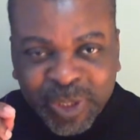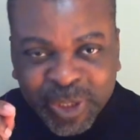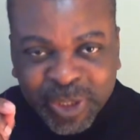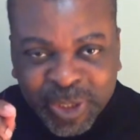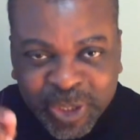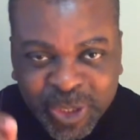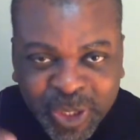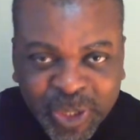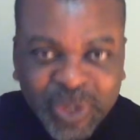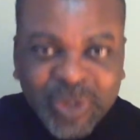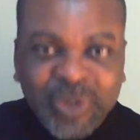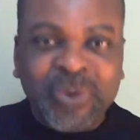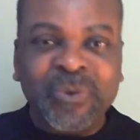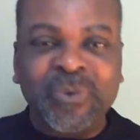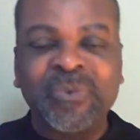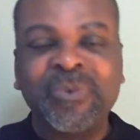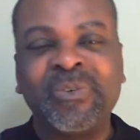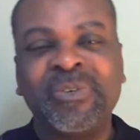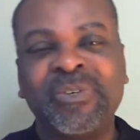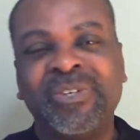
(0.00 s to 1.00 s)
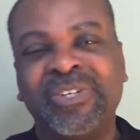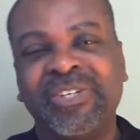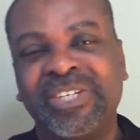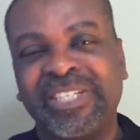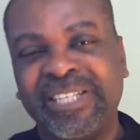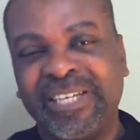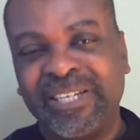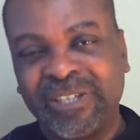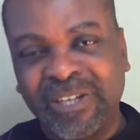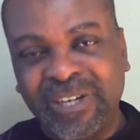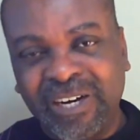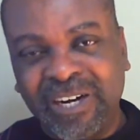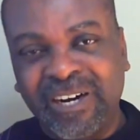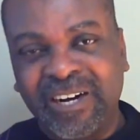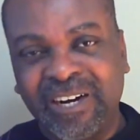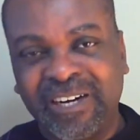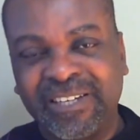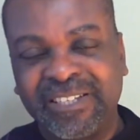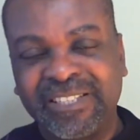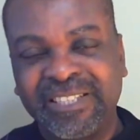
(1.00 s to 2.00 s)
we know that
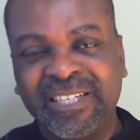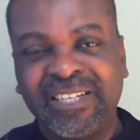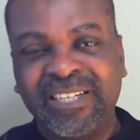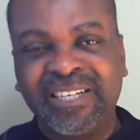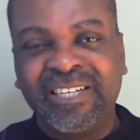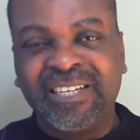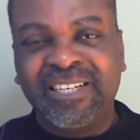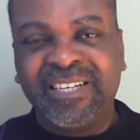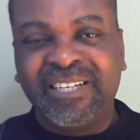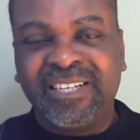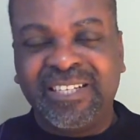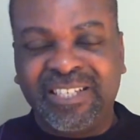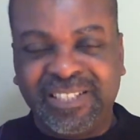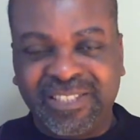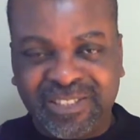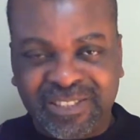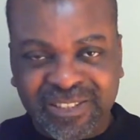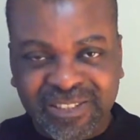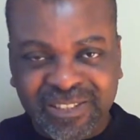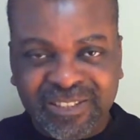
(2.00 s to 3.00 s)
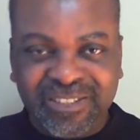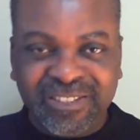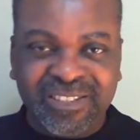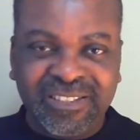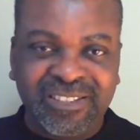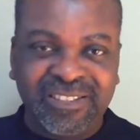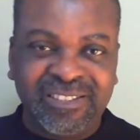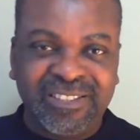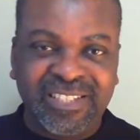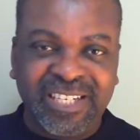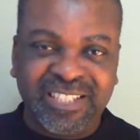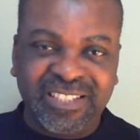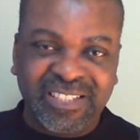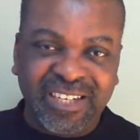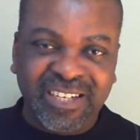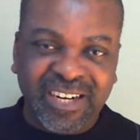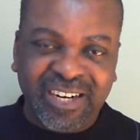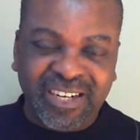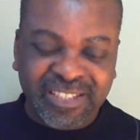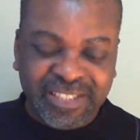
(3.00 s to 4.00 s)
God is good
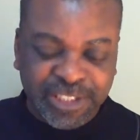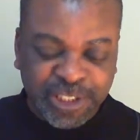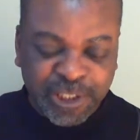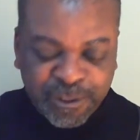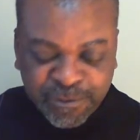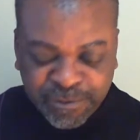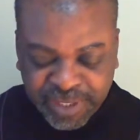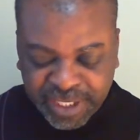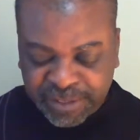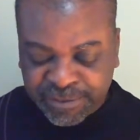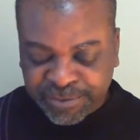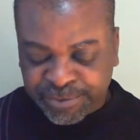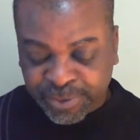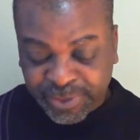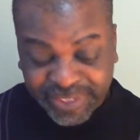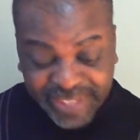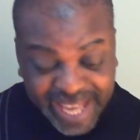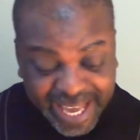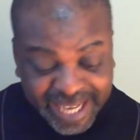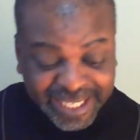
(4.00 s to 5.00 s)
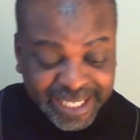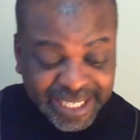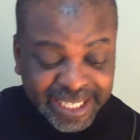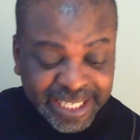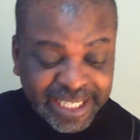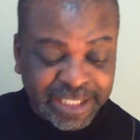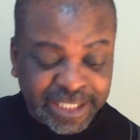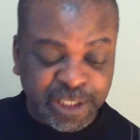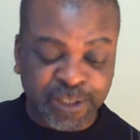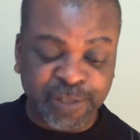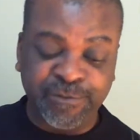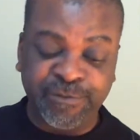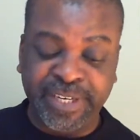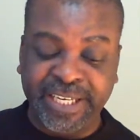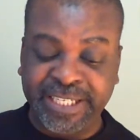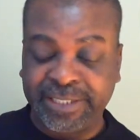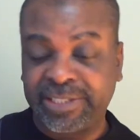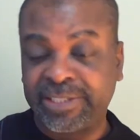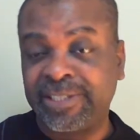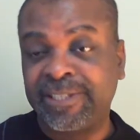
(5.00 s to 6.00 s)
and God is faithful. That is
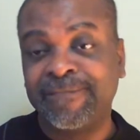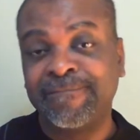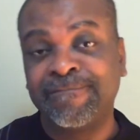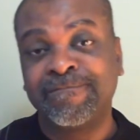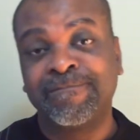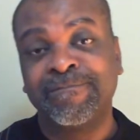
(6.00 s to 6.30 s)
faith.